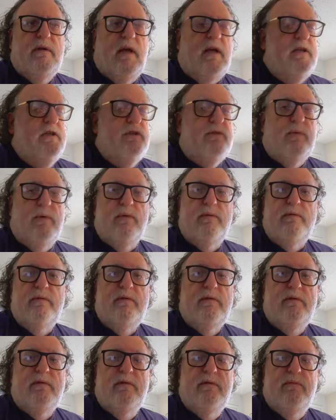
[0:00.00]
just won't
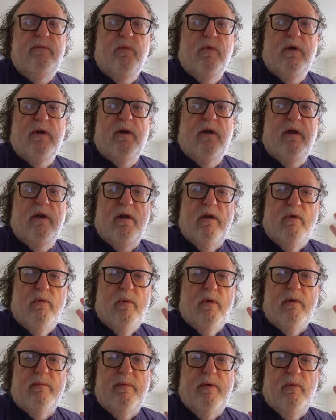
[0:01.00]
work on it.
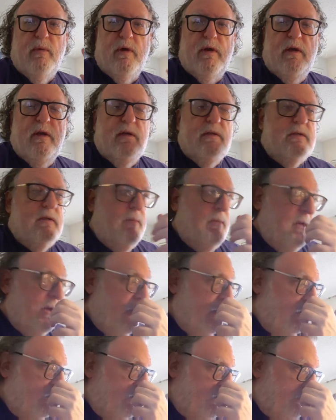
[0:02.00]
I'll be working on something
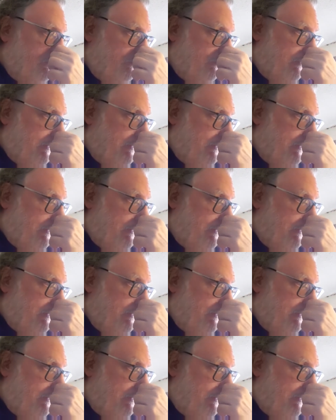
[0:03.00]
else.